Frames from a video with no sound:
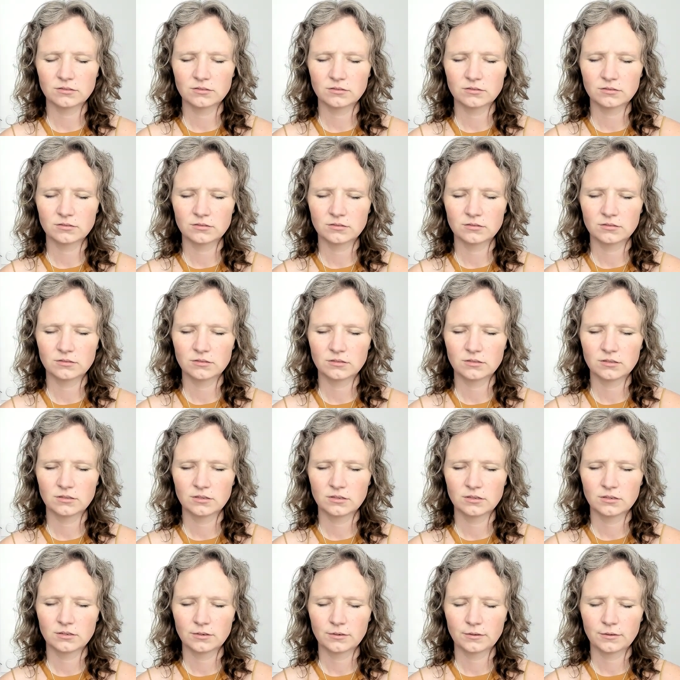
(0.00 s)

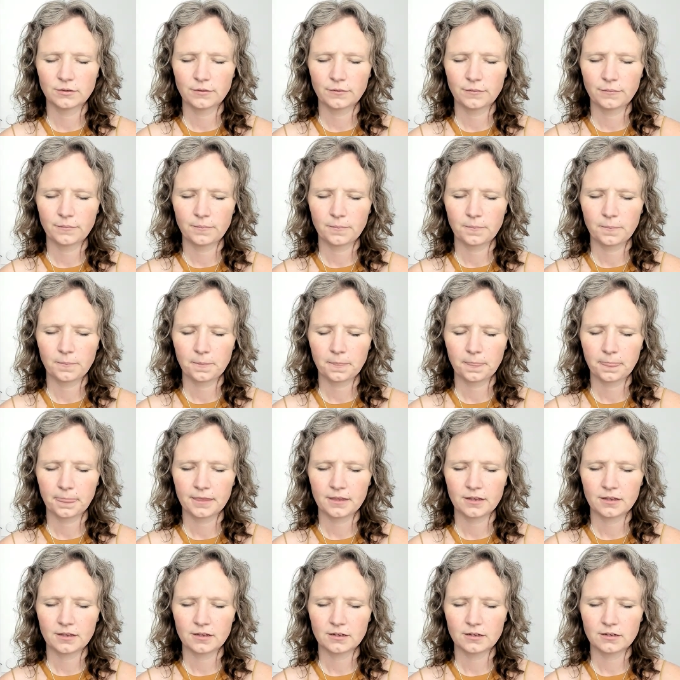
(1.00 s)

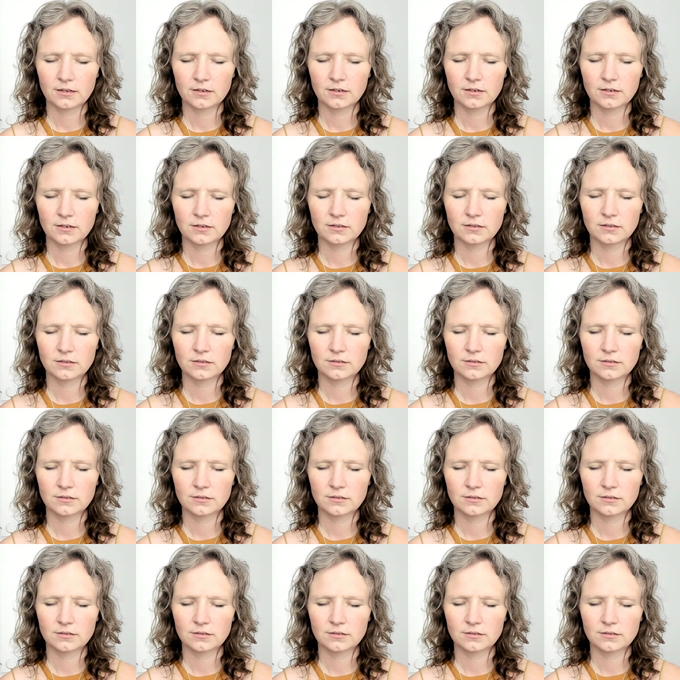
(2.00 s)
Nothing is said.